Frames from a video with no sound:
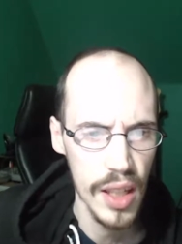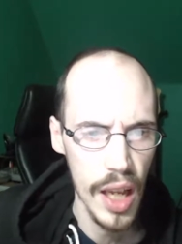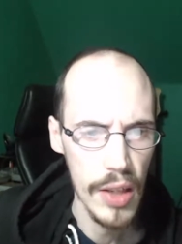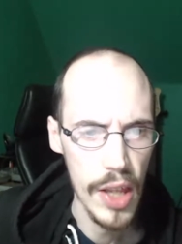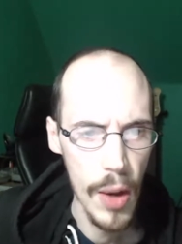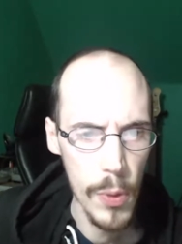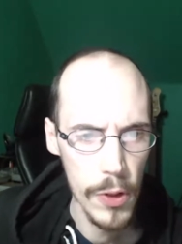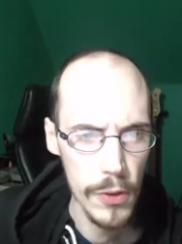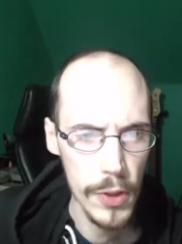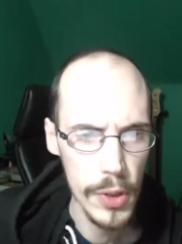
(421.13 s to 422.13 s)
If that
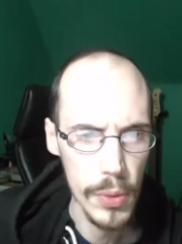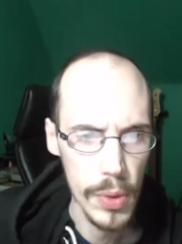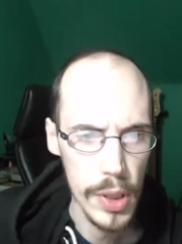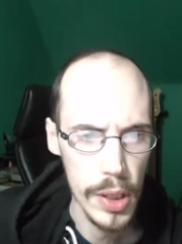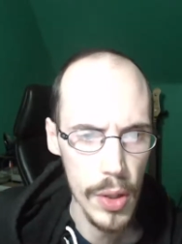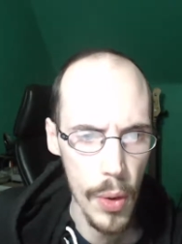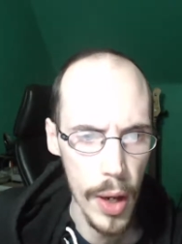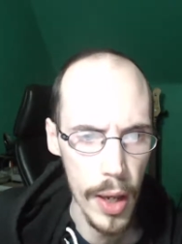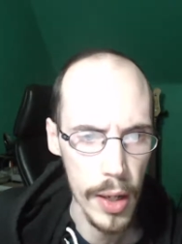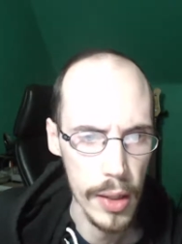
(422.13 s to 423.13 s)
works for you, then go
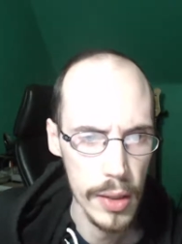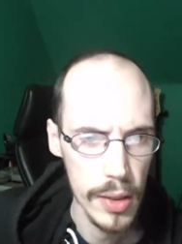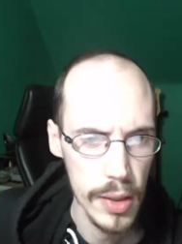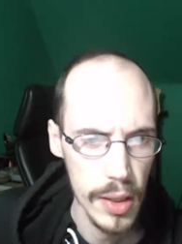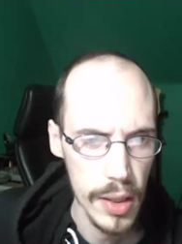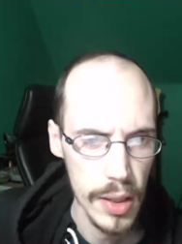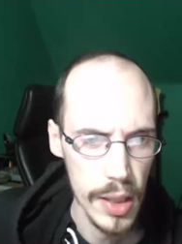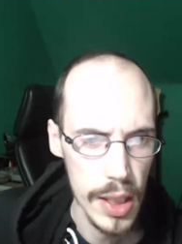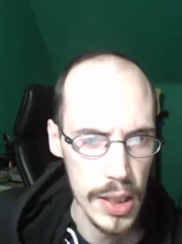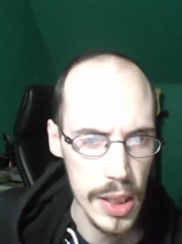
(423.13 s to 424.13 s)
ahead.
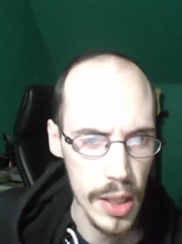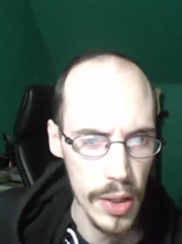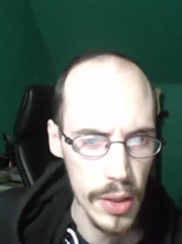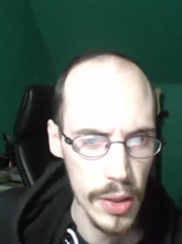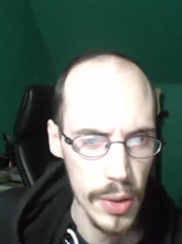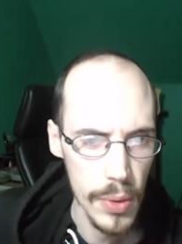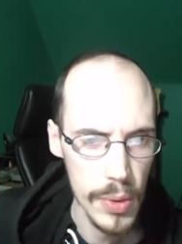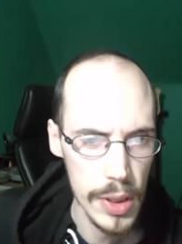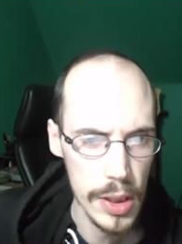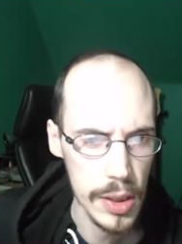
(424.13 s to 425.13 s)
Let's hear who
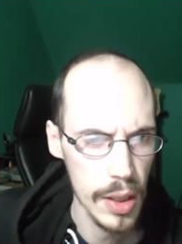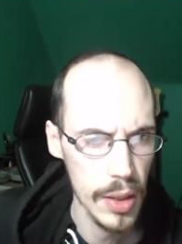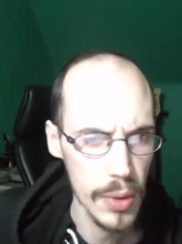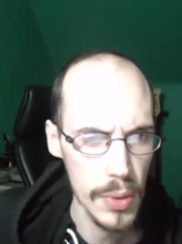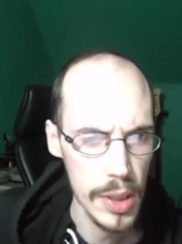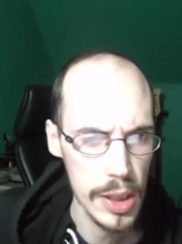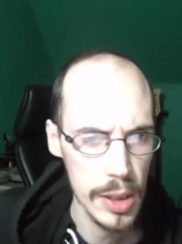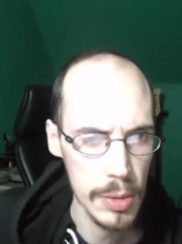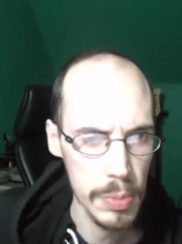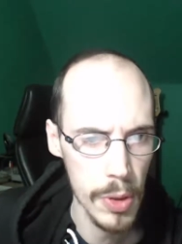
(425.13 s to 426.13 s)
this
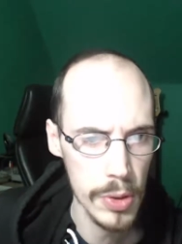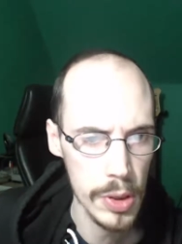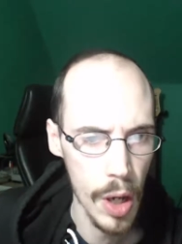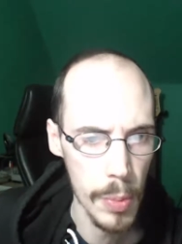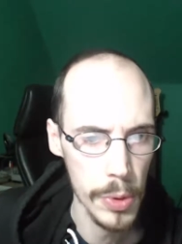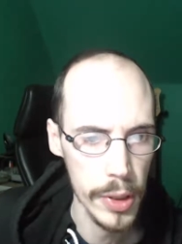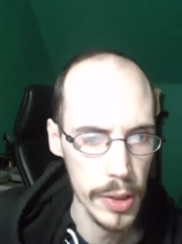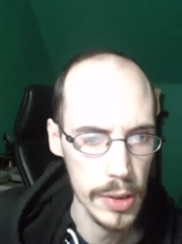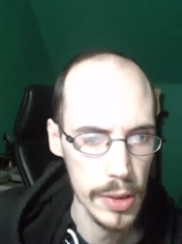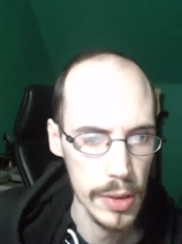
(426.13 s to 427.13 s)
supposed culprit is.